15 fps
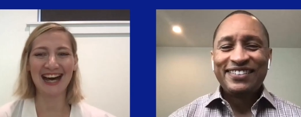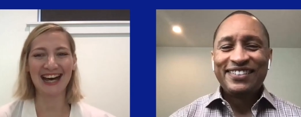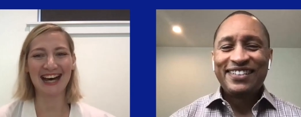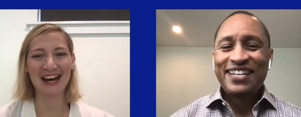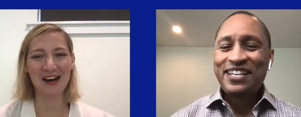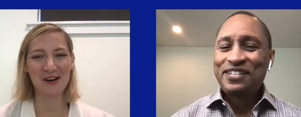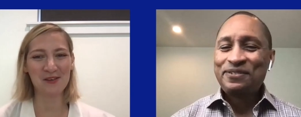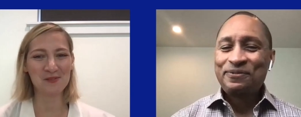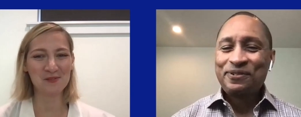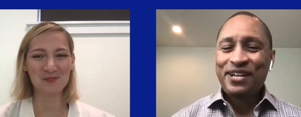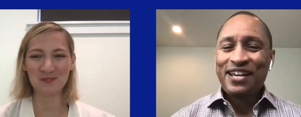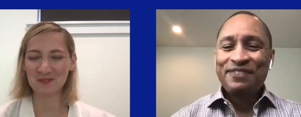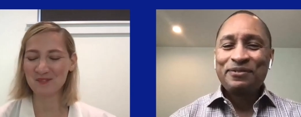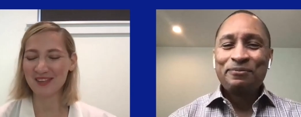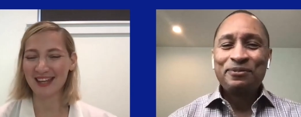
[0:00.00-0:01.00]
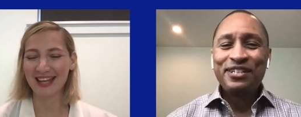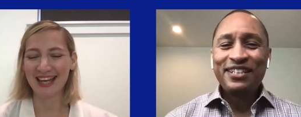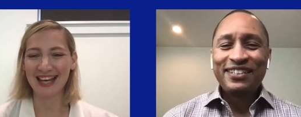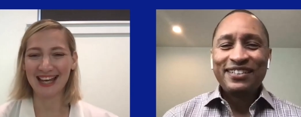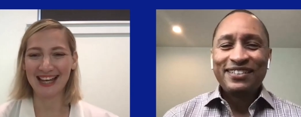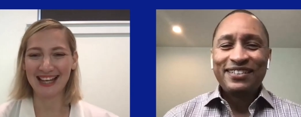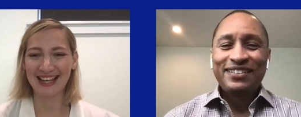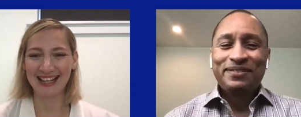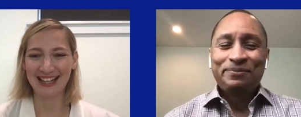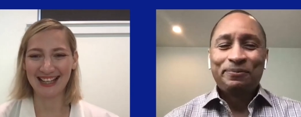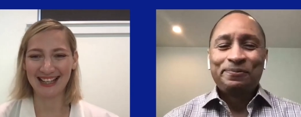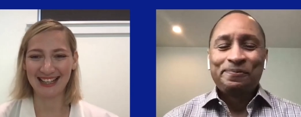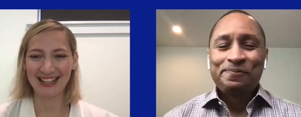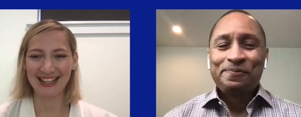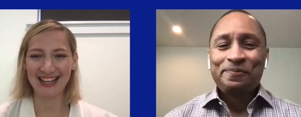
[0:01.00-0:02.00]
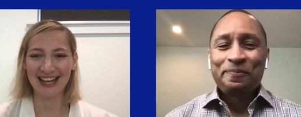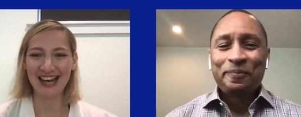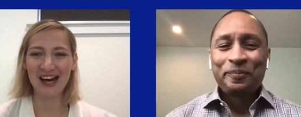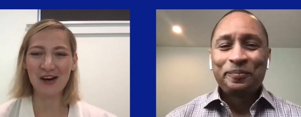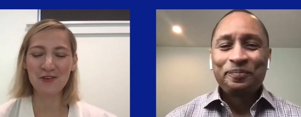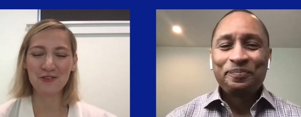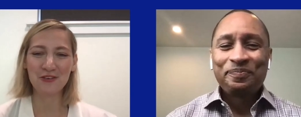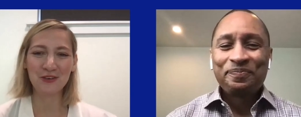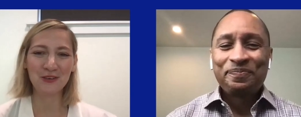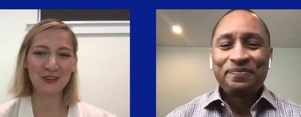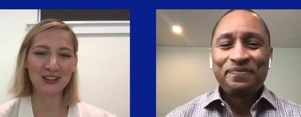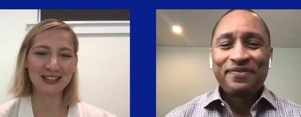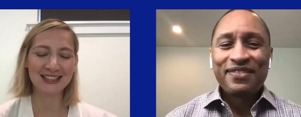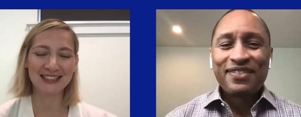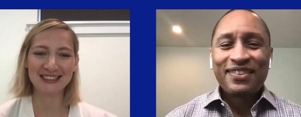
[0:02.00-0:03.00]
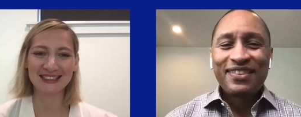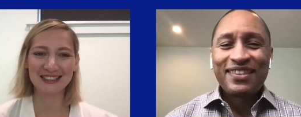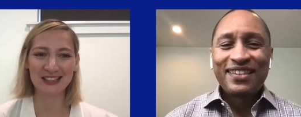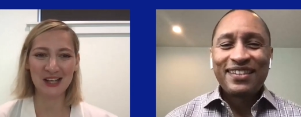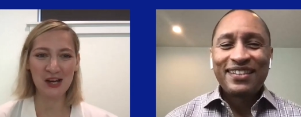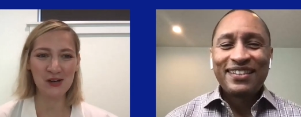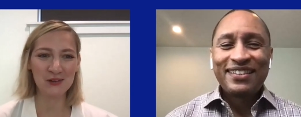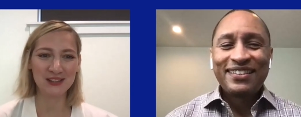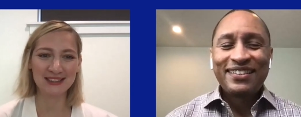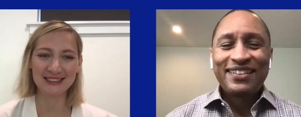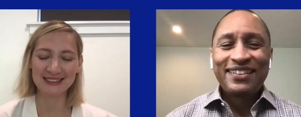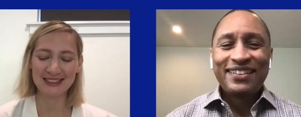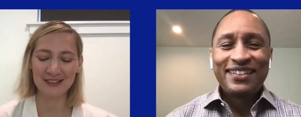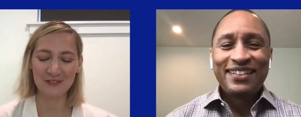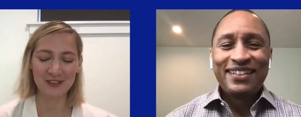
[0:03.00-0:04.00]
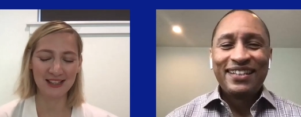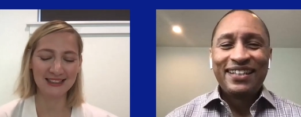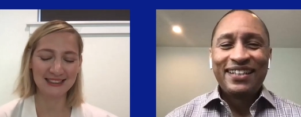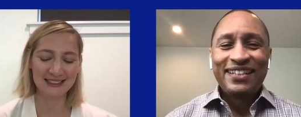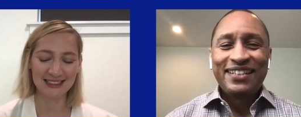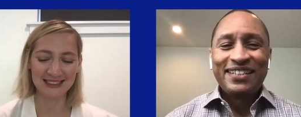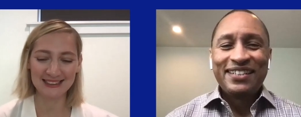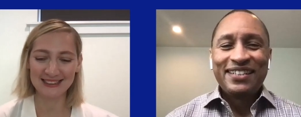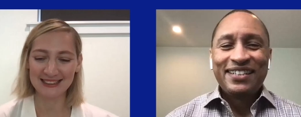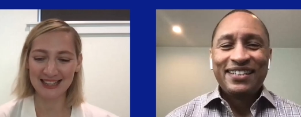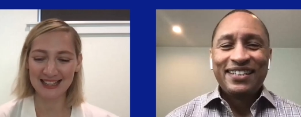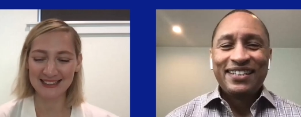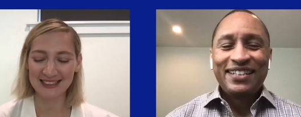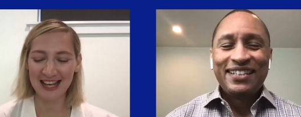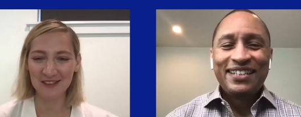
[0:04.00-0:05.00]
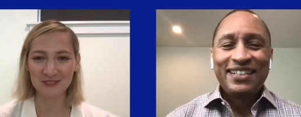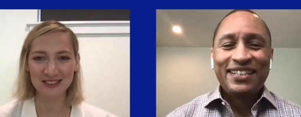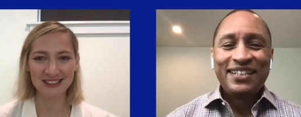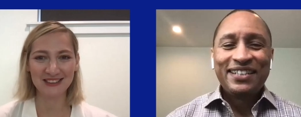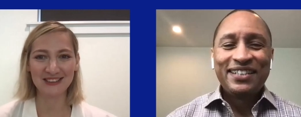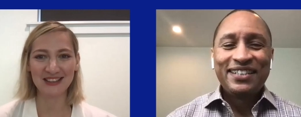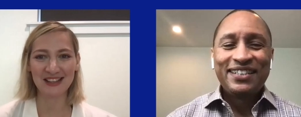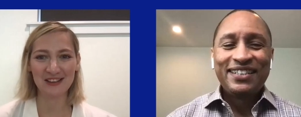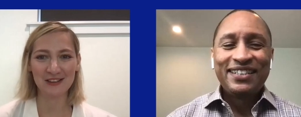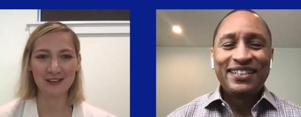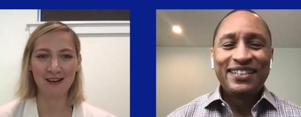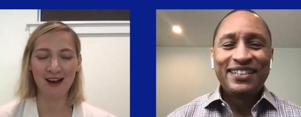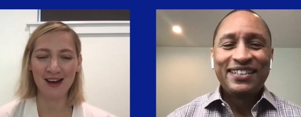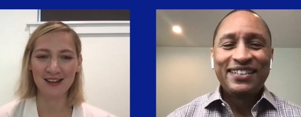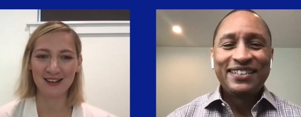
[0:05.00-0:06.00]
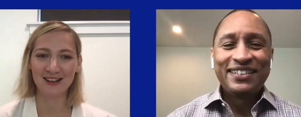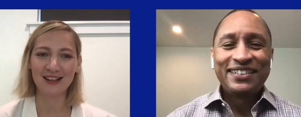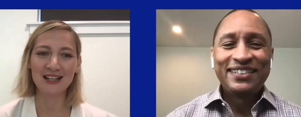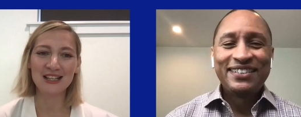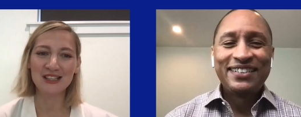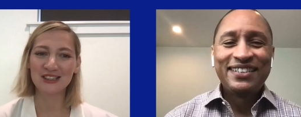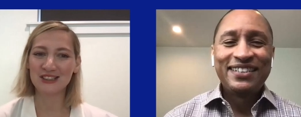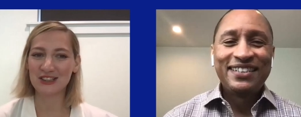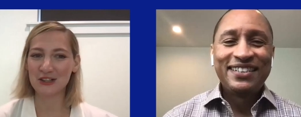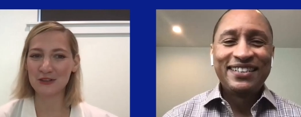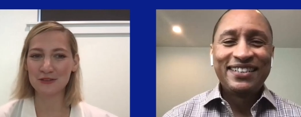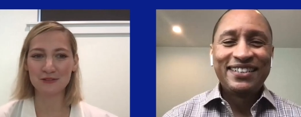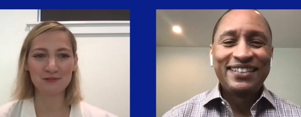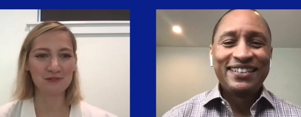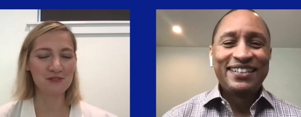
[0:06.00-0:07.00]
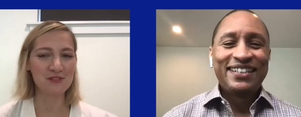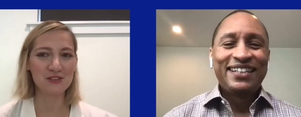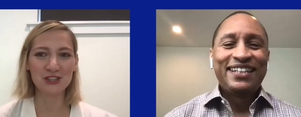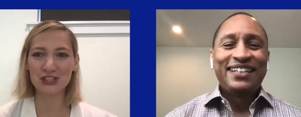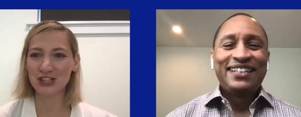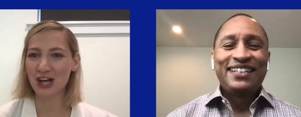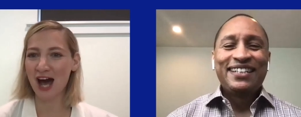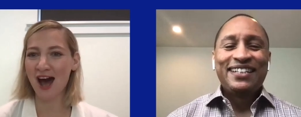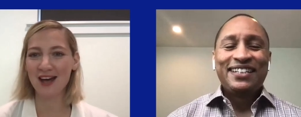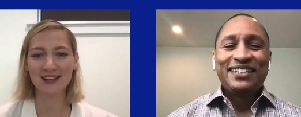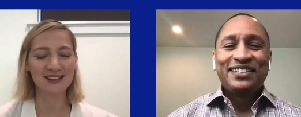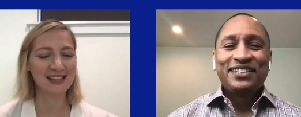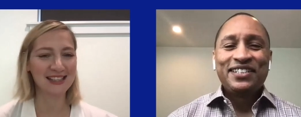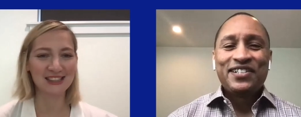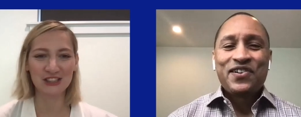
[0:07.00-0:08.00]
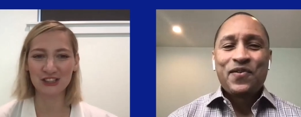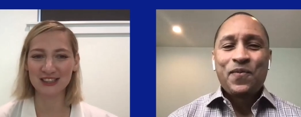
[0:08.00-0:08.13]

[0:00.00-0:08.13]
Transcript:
Speaker 1: Thank you for having me.
Speaker 2: Of course. No, it's absolutely our honor. So, Sean, let's